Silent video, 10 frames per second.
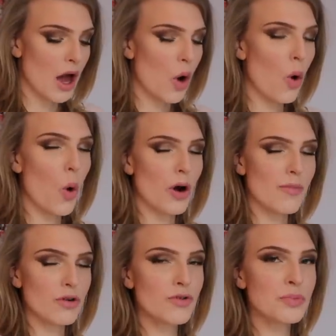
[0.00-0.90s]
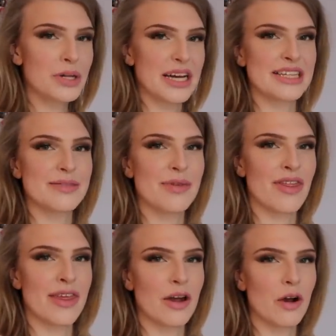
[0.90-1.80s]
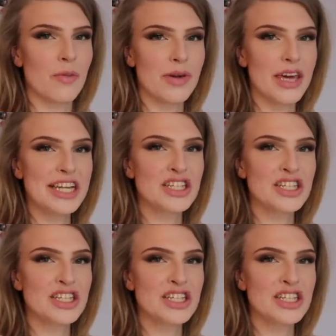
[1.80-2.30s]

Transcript: hormone replacement therapy